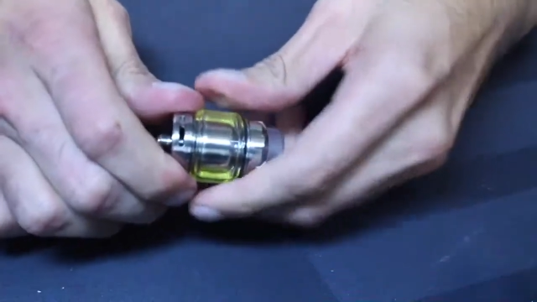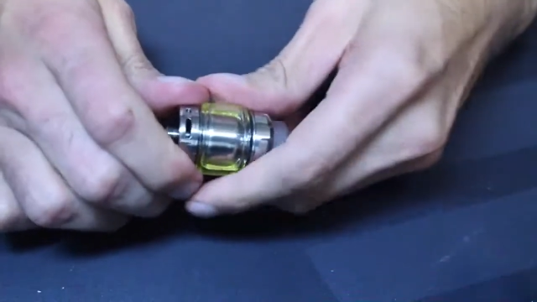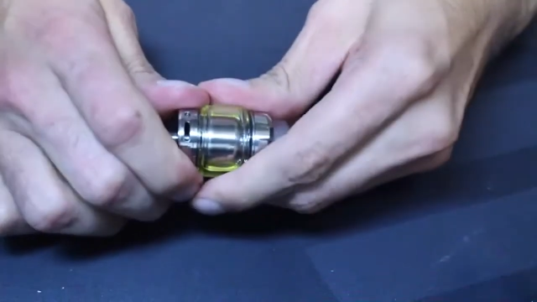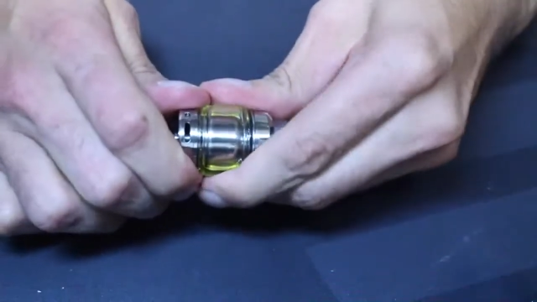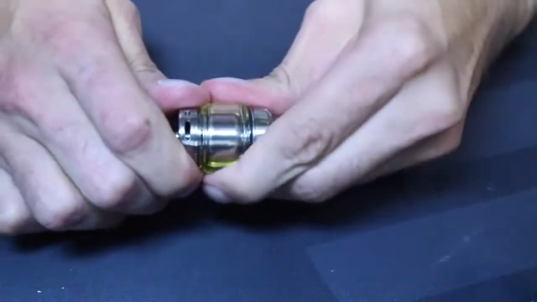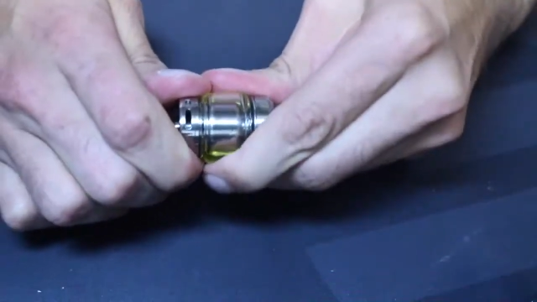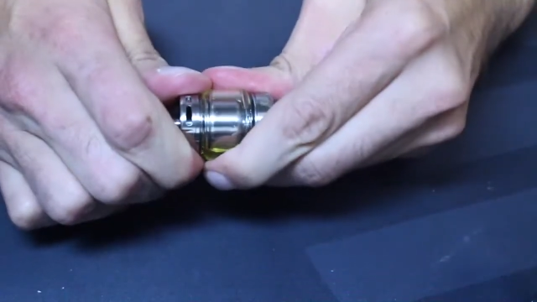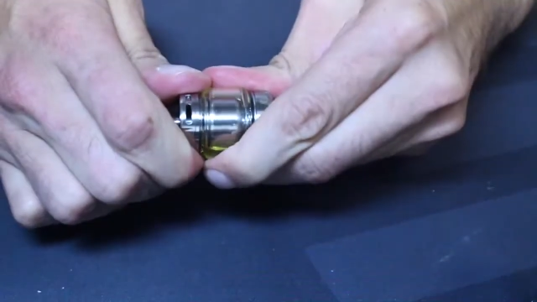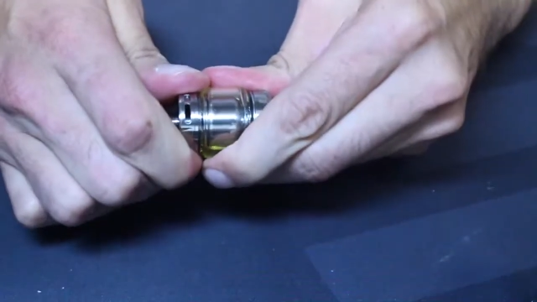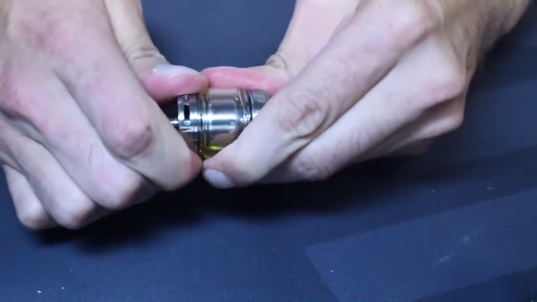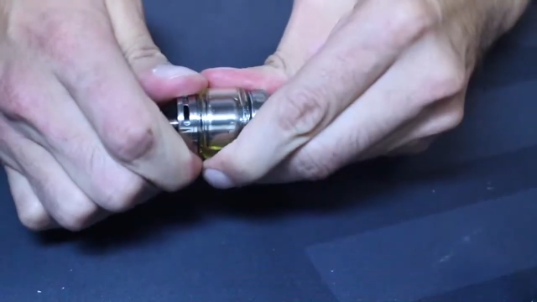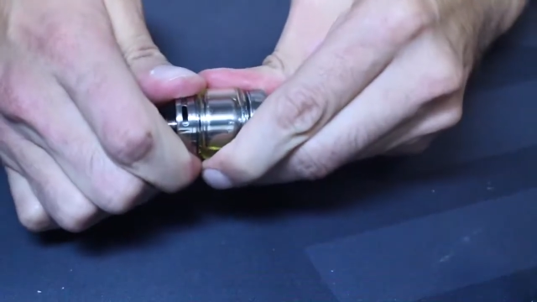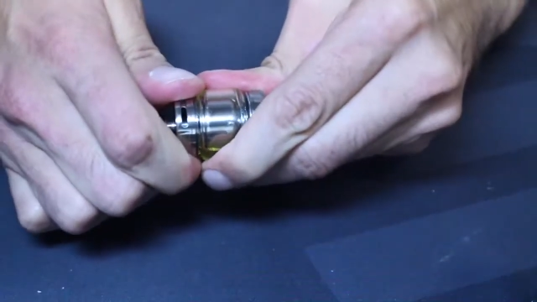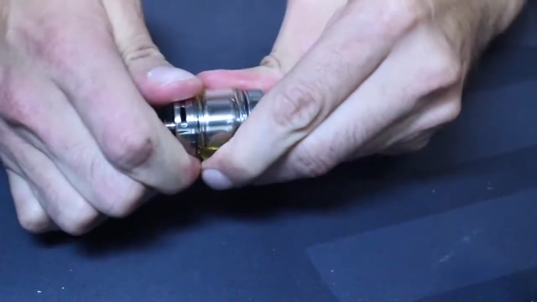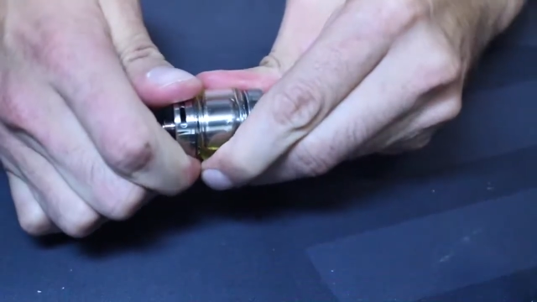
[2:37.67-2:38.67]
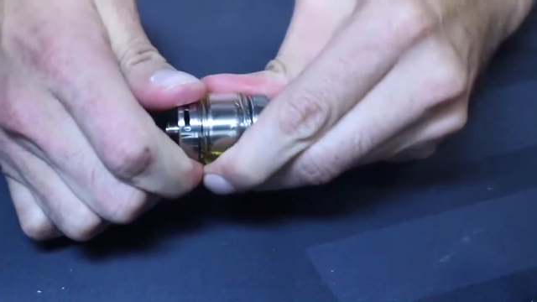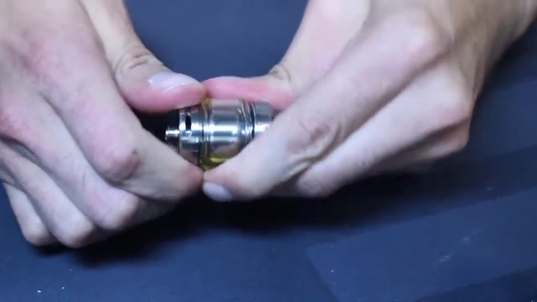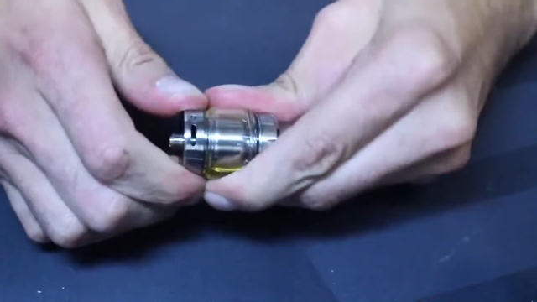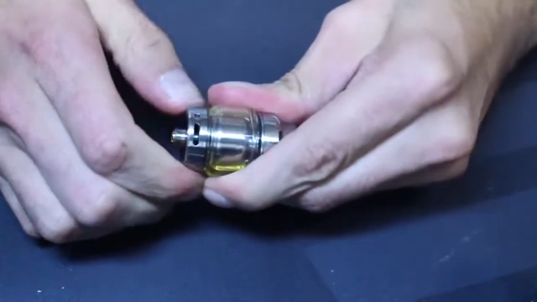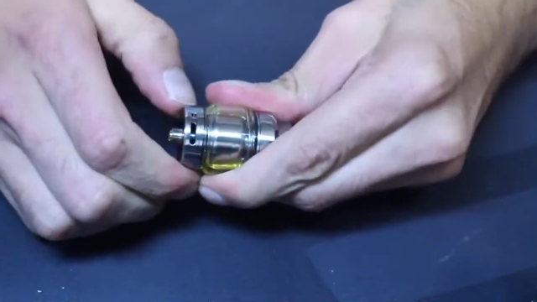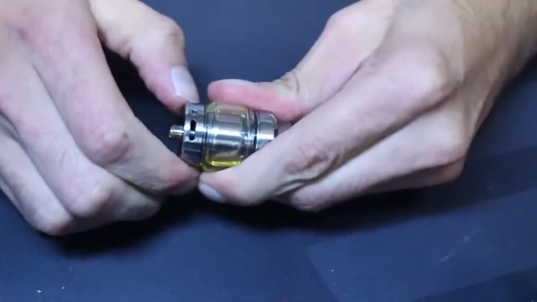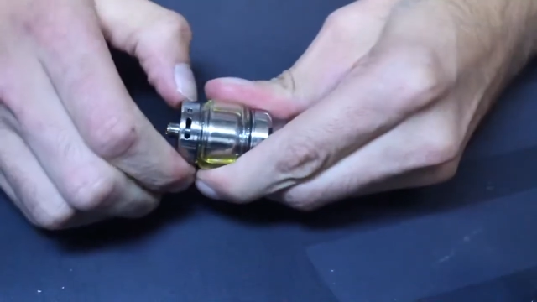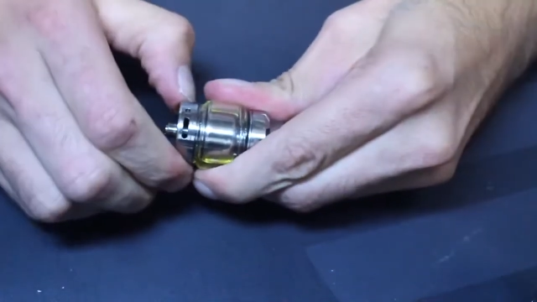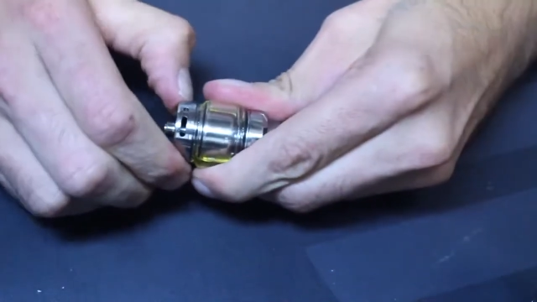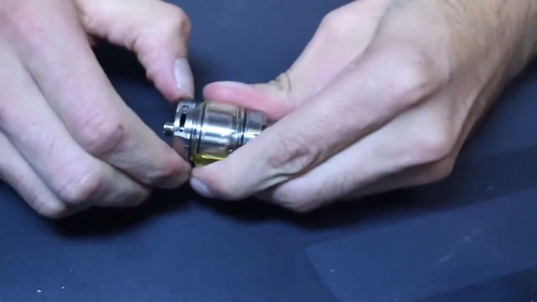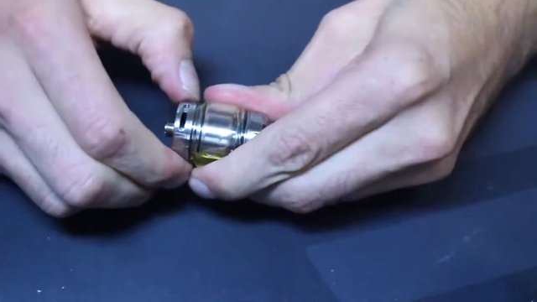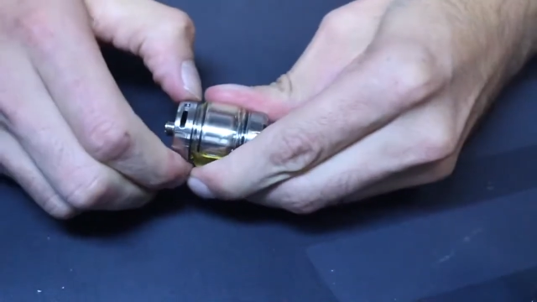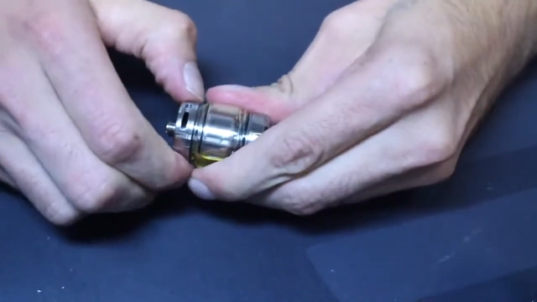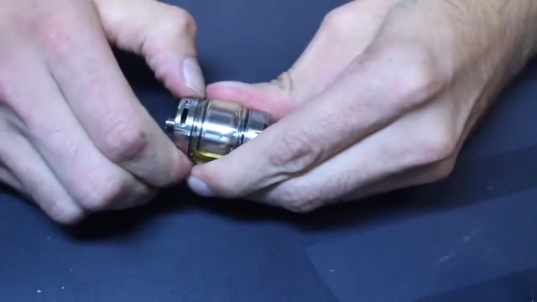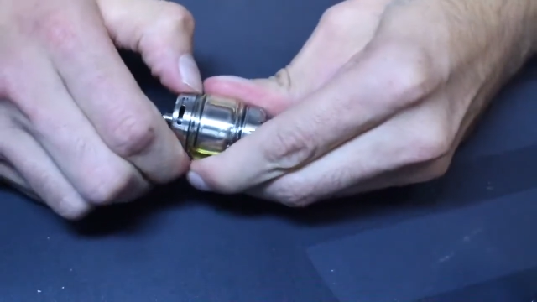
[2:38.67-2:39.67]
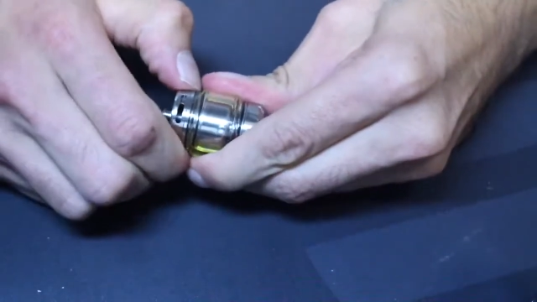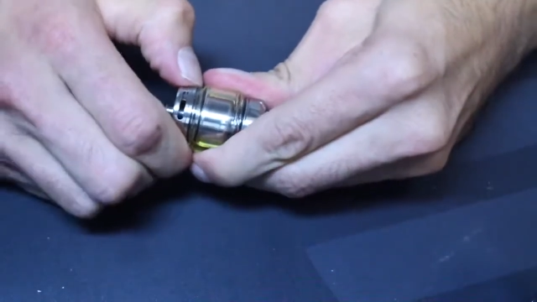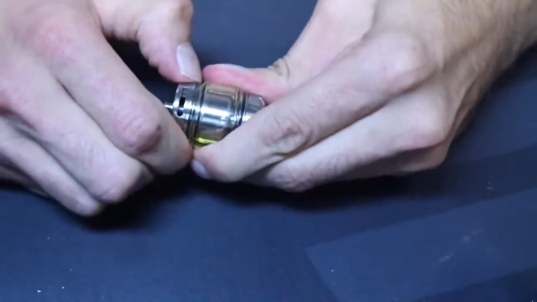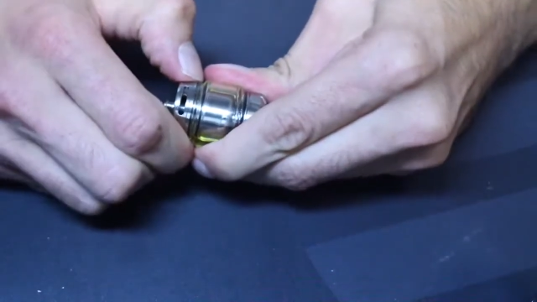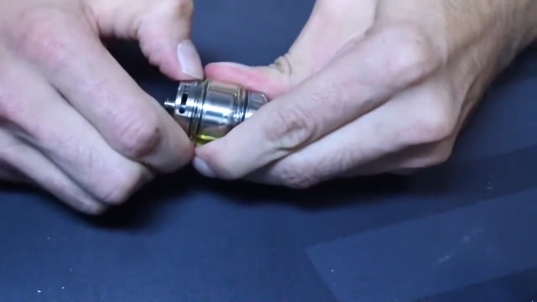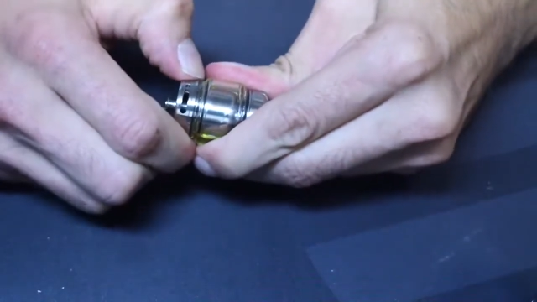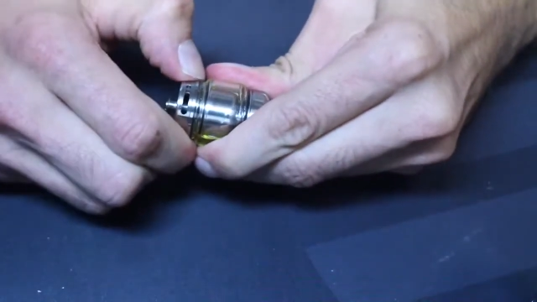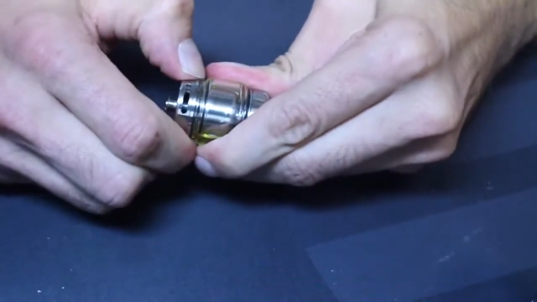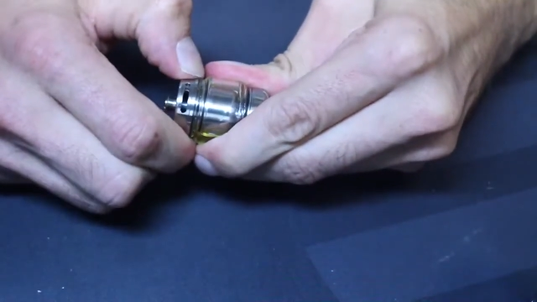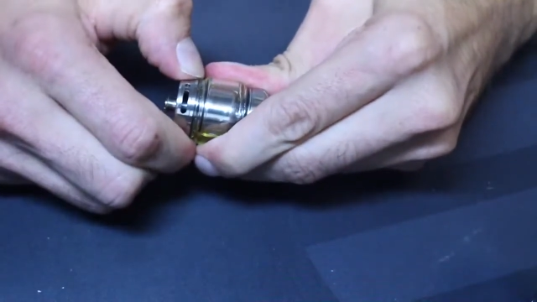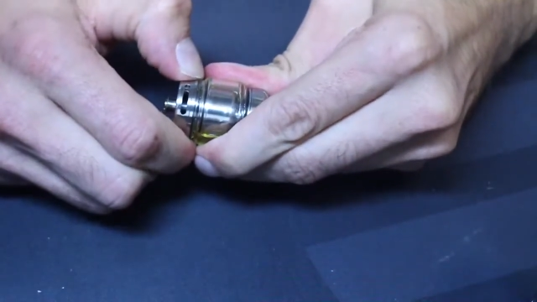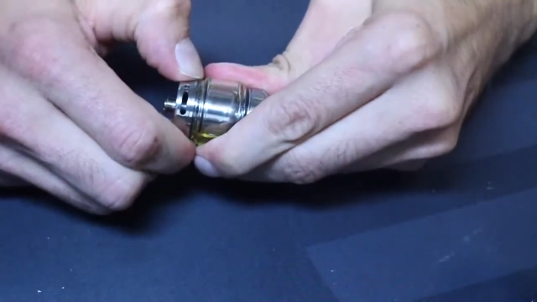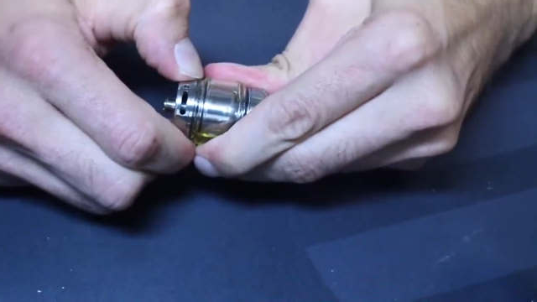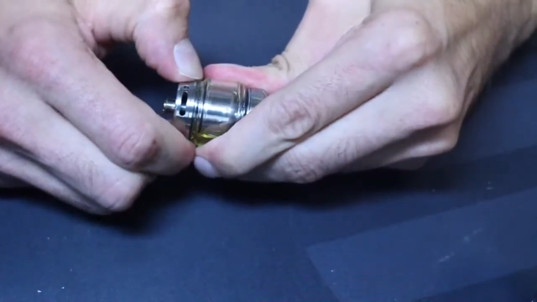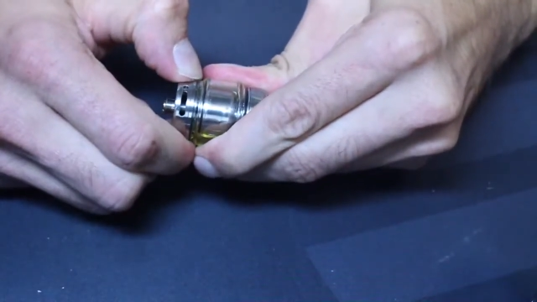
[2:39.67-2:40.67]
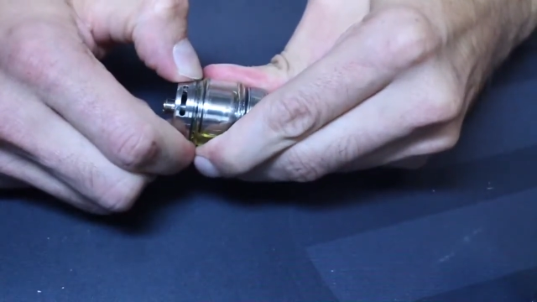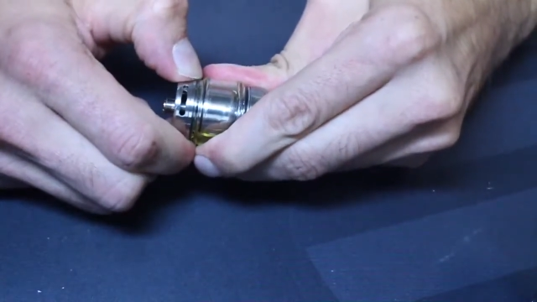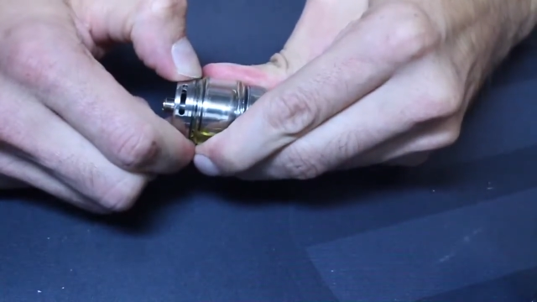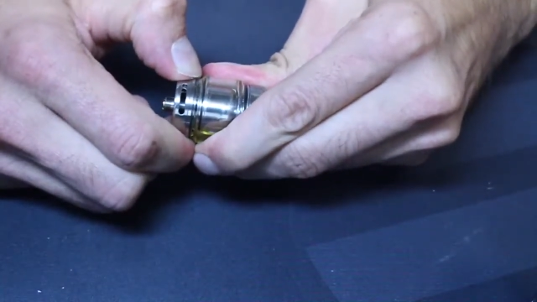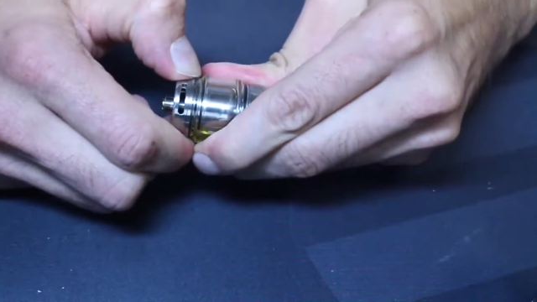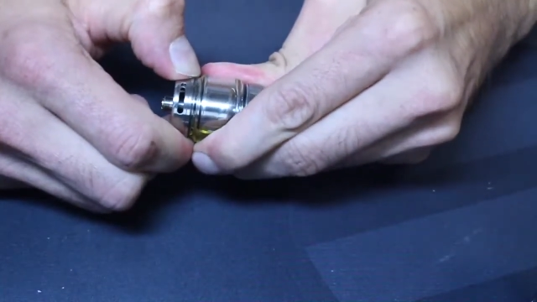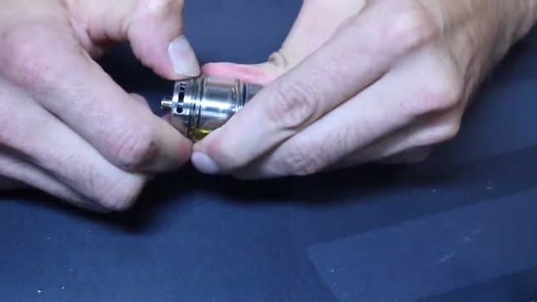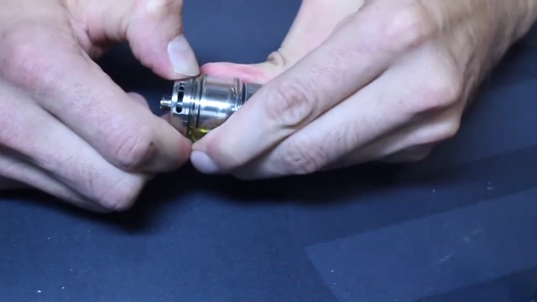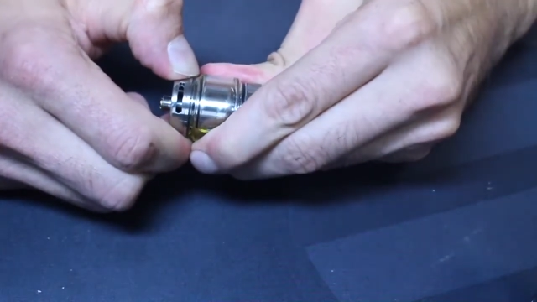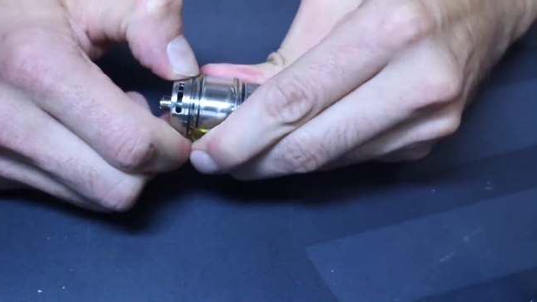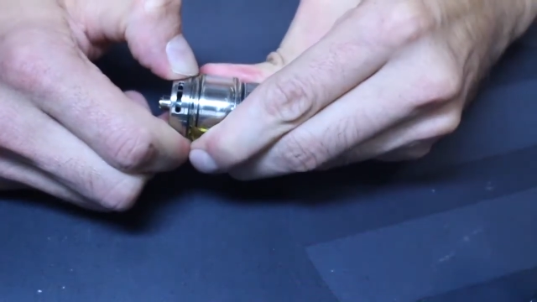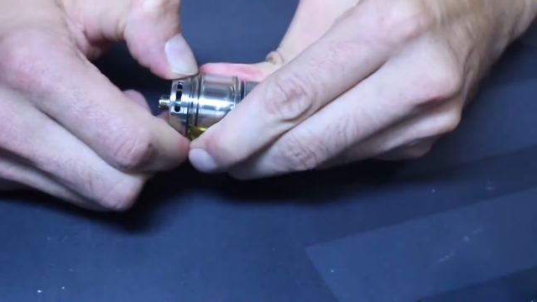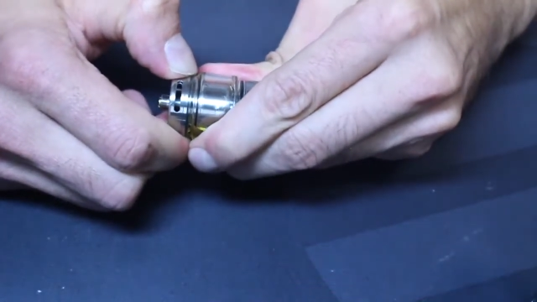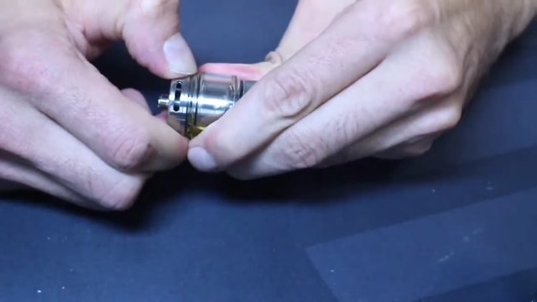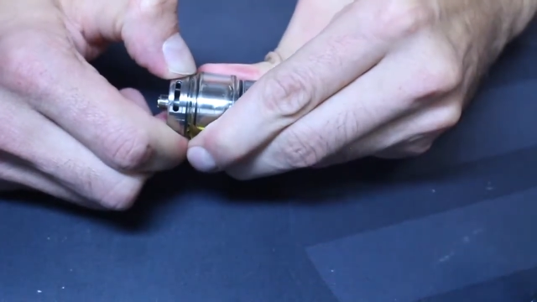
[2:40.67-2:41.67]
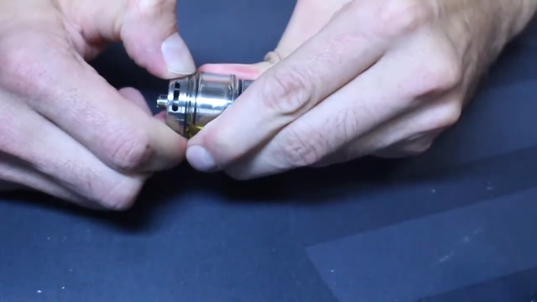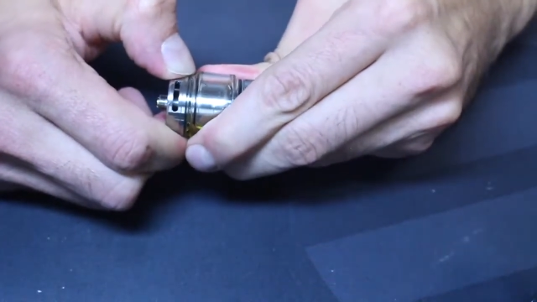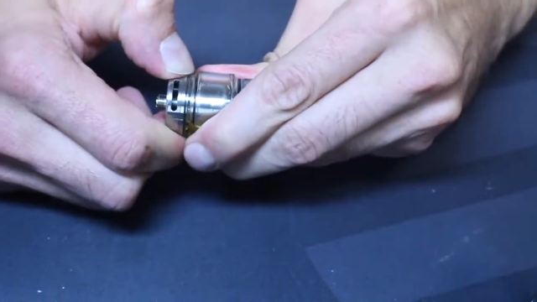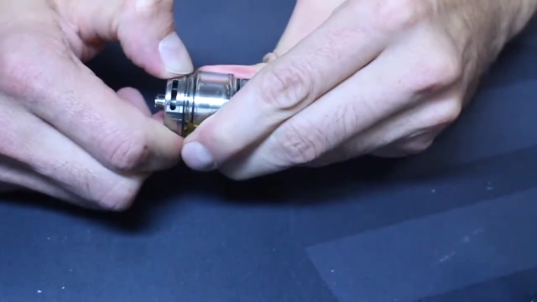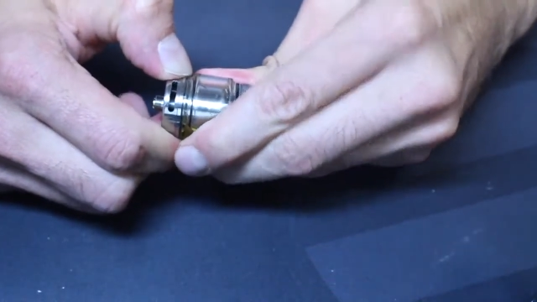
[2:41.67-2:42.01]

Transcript: No face is visible, so there are no lips to read.